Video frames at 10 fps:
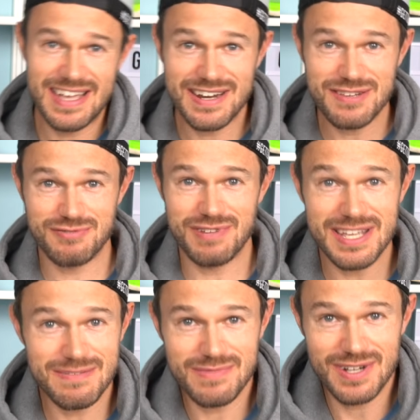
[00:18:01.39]
and a
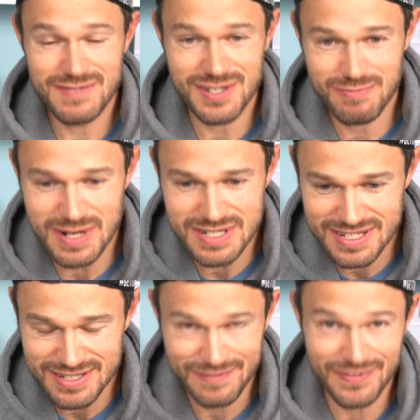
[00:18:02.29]
dream of just
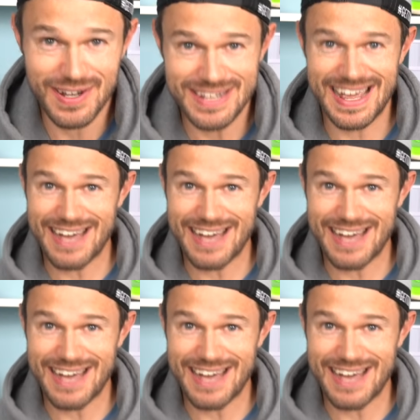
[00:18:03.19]
wanting to find